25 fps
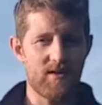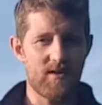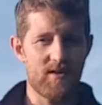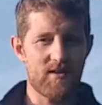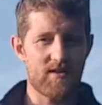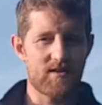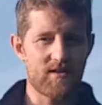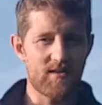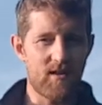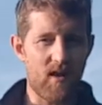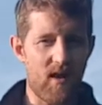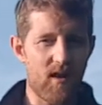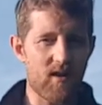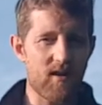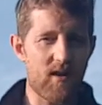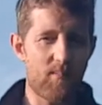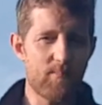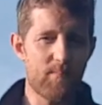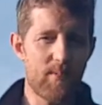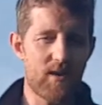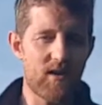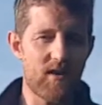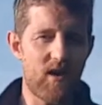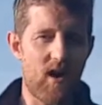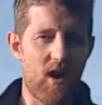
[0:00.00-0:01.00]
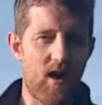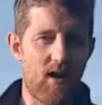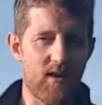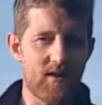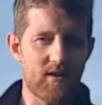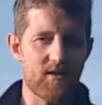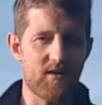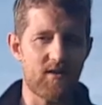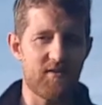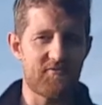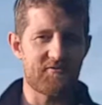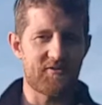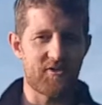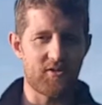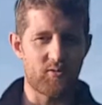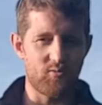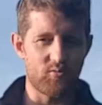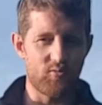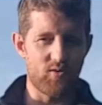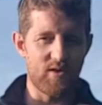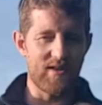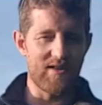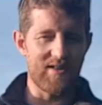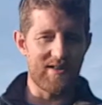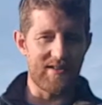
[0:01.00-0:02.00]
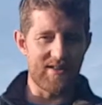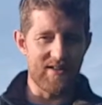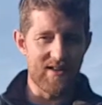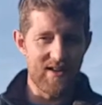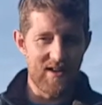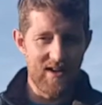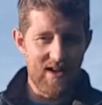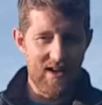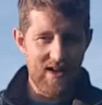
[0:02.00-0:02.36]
It's not been hot enough to really